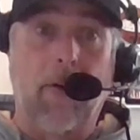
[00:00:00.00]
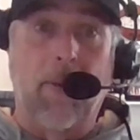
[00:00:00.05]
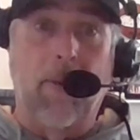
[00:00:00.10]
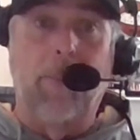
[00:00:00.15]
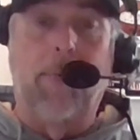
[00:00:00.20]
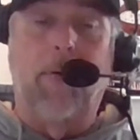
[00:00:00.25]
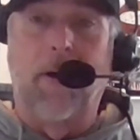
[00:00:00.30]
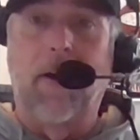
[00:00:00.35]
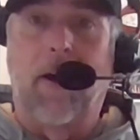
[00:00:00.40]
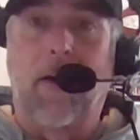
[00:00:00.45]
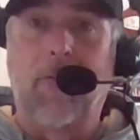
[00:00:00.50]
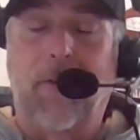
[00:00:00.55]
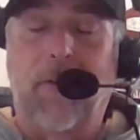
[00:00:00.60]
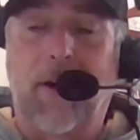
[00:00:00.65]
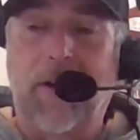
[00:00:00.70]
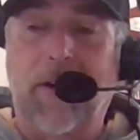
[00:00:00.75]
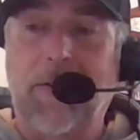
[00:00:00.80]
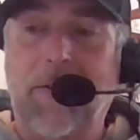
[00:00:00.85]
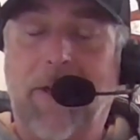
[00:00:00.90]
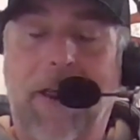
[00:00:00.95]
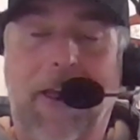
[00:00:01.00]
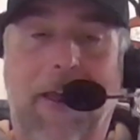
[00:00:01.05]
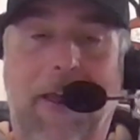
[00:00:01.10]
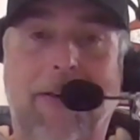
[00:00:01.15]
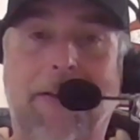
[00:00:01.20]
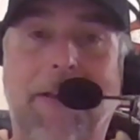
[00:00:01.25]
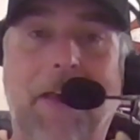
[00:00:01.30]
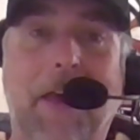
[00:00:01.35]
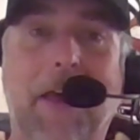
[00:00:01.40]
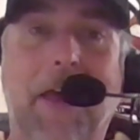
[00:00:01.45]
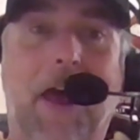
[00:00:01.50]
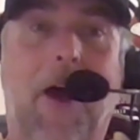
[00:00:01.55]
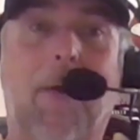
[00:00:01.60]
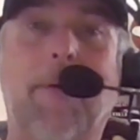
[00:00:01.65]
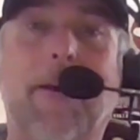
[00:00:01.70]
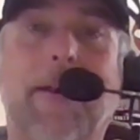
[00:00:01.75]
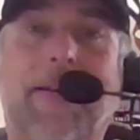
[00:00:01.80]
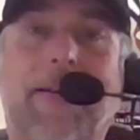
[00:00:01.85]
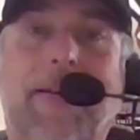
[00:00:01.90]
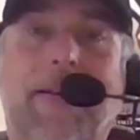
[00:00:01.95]
out of the playoff race. And how
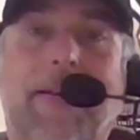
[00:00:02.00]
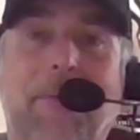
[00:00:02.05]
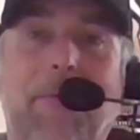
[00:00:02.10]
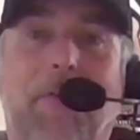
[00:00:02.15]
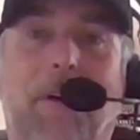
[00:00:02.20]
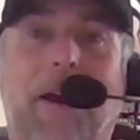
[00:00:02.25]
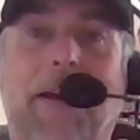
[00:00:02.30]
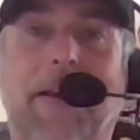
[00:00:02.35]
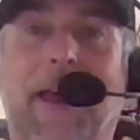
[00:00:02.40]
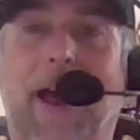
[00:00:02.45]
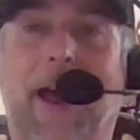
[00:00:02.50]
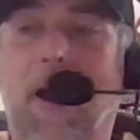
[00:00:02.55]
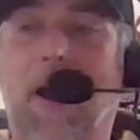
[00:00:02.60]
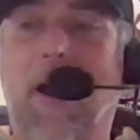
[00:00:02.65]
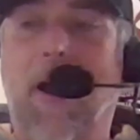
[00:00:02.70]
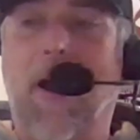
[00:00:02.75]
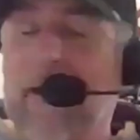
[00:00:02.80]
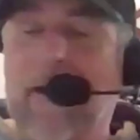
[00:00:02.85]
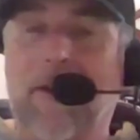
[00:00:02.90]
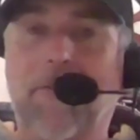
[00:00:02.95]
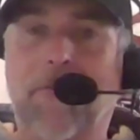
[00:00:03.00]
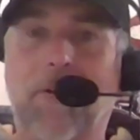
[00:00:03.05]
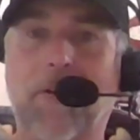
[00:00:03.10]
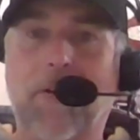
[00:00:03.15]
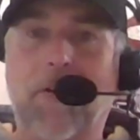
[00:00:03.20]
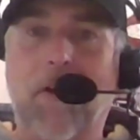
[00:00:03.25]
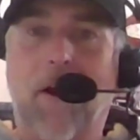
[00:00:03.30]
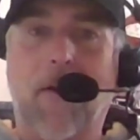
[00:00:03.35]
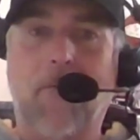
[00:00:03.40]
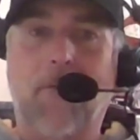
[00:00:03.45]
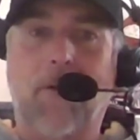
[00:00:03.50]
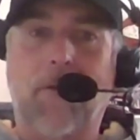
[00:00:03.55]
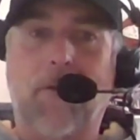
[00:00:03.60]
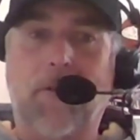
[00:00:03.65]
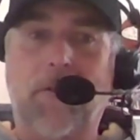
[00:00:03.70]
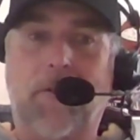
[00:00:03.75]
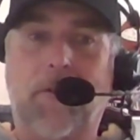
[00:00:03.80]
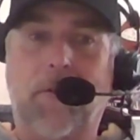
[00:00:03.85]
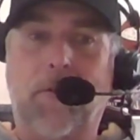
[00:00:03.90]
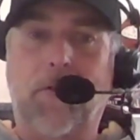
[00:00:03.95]
many teams right now in the Eastern Conference
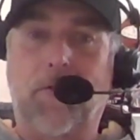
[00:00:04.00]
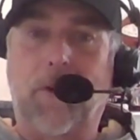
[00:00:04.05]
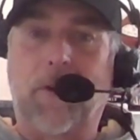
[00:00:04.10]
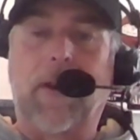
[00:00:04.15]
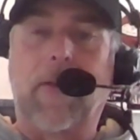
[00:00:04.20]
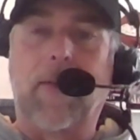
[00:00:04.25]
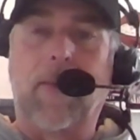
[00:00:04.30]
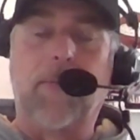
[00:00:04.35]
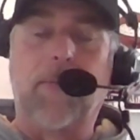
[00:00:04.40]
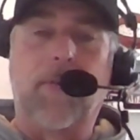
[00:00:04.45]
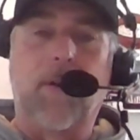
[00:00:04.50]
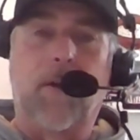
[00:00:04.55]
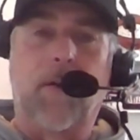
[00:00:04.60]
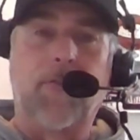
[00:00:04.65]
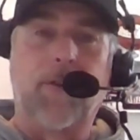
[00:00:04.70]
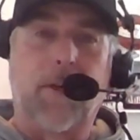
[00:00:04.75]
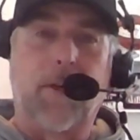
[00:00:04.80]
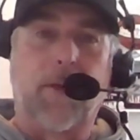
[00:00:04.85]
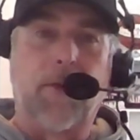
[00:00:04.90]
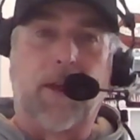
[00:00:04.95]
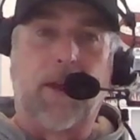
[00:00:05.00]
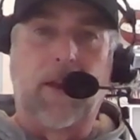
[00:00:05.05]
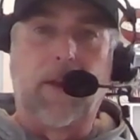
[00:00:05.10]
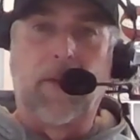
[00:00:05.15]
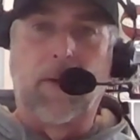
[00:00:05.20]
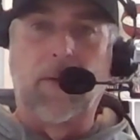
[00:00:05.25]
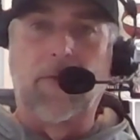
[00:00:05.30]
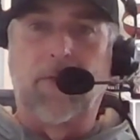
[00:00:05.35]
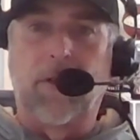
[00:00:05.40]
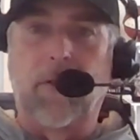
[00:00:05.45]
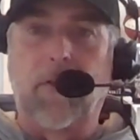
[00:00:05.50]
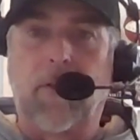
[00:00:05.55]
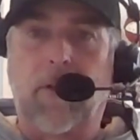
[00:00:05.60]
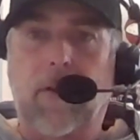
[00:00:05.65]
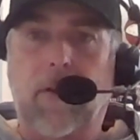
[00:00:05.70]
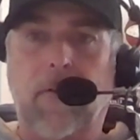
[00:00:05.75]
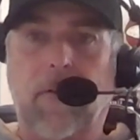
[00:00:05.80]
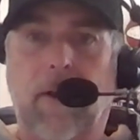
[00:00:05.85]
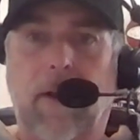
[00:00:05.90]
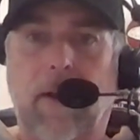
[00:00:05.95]
are still tricking themselves into thinking they're still
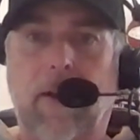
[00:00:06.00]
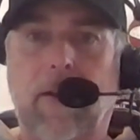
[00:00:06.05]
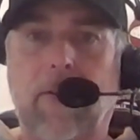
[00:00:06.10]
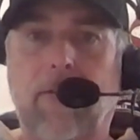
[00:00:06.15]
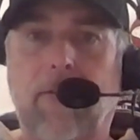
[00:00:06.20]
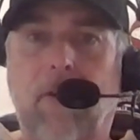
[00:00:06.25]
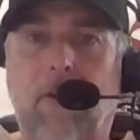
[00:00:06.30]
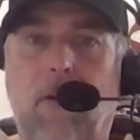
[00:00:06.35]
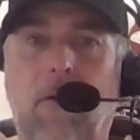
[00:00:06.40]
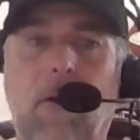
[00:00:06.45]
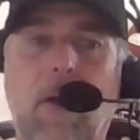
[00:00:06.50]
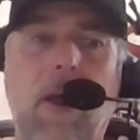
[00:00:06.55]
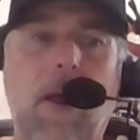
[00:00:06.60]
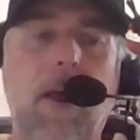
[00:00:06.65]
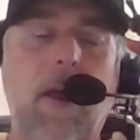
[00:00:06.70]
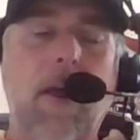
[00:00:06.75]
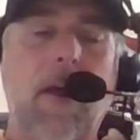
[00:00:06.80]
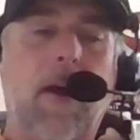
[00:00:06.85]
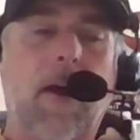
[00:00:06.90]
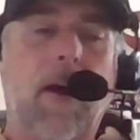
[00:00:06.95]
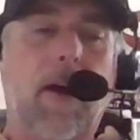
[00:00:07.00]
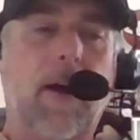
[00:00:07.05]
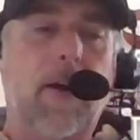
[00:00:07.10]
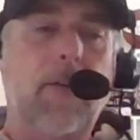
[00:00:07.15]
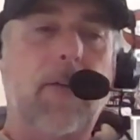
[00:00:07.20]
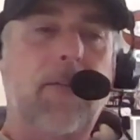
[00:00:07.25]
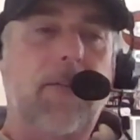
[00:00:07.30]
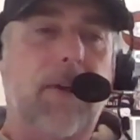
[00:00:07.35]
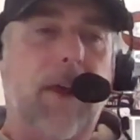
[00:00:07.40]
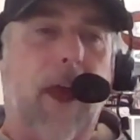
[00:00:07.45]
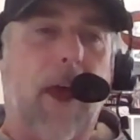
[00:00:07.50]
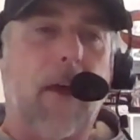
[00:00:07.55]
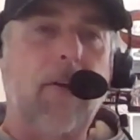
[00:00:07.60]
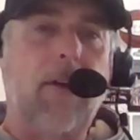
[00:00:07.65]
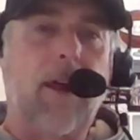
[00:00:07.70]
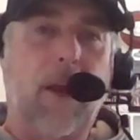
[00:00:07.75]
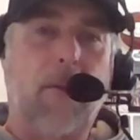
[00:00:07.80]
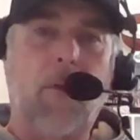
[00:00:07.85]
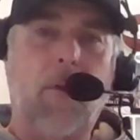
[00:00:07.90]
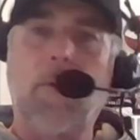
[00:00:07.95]
in it, right? And so Seattle
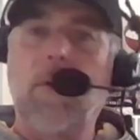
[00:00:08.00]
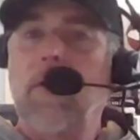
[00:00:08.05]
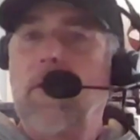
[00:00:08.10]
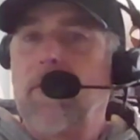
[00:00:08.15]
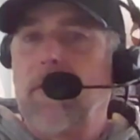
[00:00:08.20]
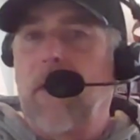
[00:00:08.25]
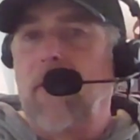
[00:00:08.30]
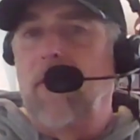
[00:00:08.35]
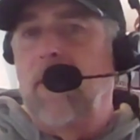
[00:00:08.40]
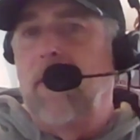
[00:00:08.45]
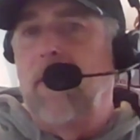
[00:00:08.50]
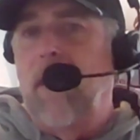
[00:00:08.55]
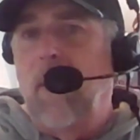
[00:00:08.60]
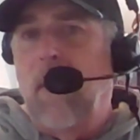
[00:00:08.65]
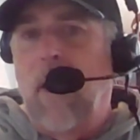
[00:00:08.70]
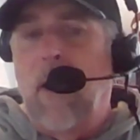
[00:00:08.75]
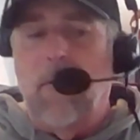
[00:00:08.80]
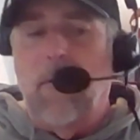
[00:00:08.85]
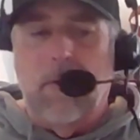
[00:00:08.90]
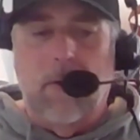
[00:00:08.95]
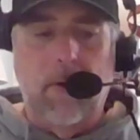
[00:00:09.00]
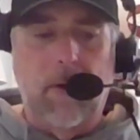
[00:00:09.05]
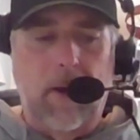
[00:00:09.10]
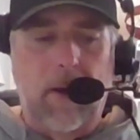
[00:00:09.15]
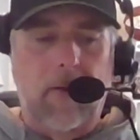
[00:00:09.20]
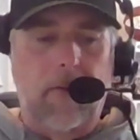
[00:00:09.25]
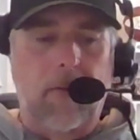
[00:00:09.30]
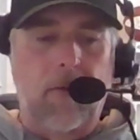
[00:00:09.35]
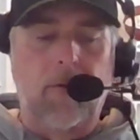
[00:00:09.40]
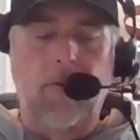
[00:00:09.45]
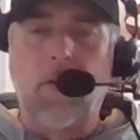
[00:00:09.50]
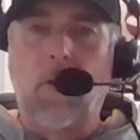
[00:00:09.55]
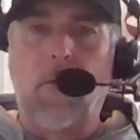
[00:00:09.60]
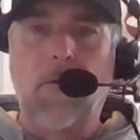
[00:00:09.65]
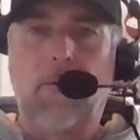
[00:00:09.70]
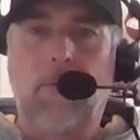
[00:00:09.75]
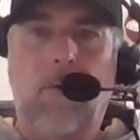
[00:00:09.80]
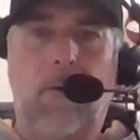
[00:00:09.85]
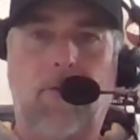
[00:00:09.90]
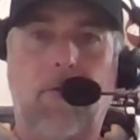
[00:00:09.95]
came to the realization they were out, and there's
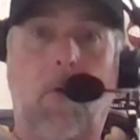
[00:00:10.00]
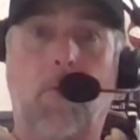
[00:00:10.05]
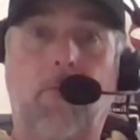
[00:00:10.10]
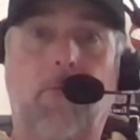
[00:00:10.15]
not